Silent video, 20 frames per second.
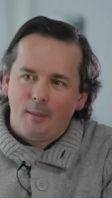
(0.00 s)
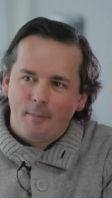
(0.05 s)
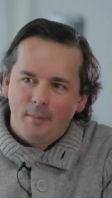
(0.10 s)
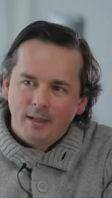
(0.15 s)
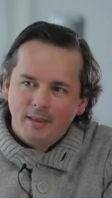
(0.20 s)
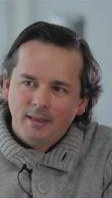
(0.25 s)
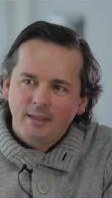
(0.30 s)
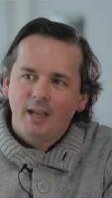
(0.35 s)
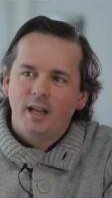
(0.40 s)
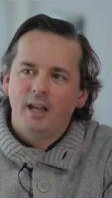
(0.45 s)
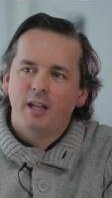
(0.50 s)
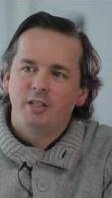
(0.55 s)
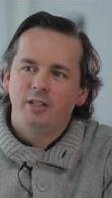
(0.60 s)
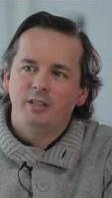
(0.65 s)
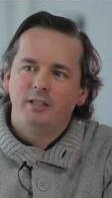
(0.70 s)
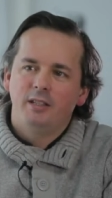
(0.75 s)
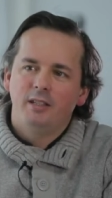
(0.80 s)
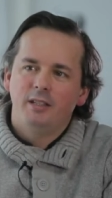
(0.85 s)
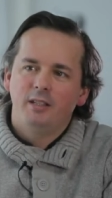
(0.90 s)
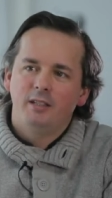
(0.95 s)
to keep it
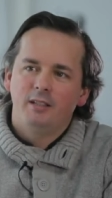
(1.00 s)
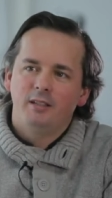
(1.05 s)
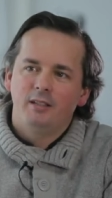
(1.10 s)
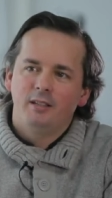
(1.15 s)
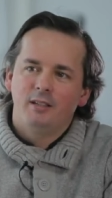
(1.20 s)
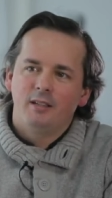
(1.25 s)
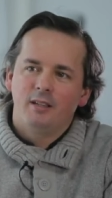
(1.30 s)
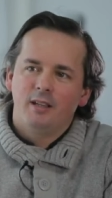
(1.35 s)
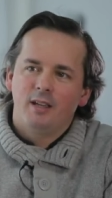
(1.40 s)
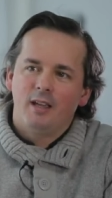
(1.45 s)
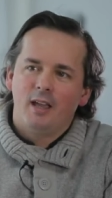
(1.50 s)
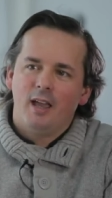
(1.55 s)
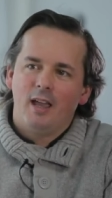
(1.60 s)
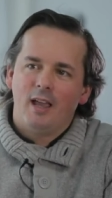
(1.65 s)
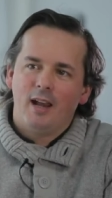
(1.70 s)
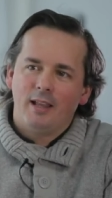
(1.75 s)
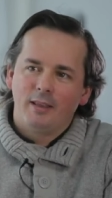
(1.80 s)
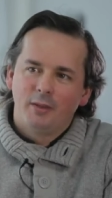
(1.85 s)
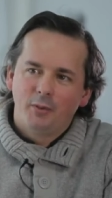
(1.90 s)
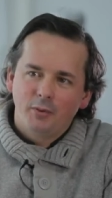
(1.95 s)
agitated,
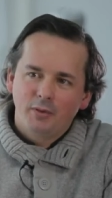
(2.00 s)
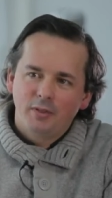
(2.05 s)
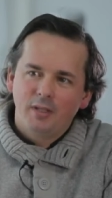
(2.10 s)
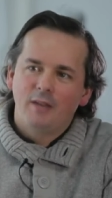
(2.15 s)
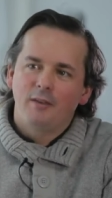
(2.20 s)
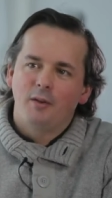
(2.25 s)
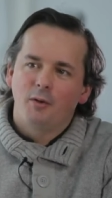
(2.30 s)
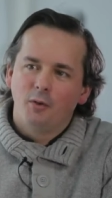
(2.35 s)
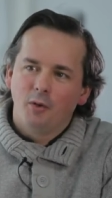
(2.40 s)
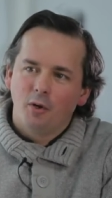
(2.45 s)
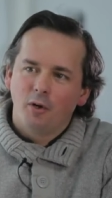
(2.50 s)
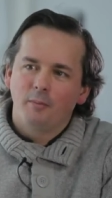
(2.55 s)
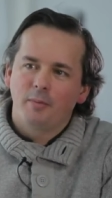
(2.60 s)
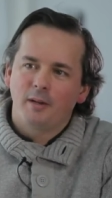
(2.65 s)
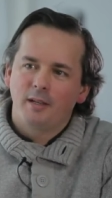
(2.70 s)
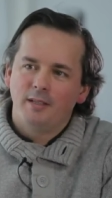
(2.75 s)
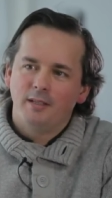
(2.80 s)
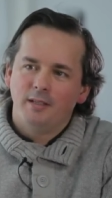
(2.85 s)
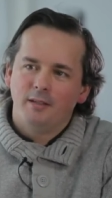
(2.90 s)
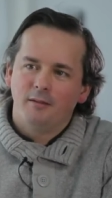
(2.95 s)
and to dose it with a
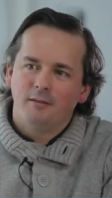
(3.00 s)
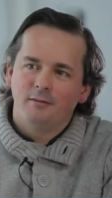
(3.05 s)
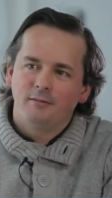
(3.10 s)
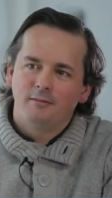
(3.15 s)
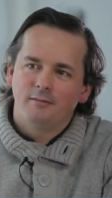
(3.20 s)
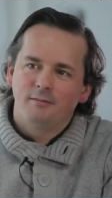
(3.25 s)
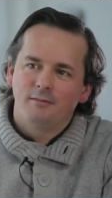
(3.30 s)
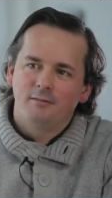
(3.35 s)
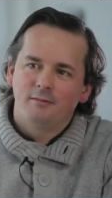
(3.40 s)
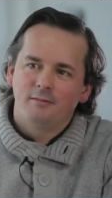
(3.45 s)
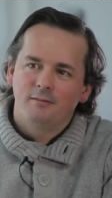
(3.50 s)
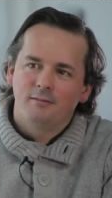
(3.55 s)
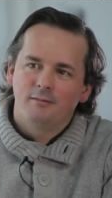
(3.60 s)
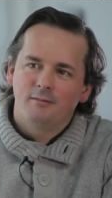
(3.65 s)
great precision.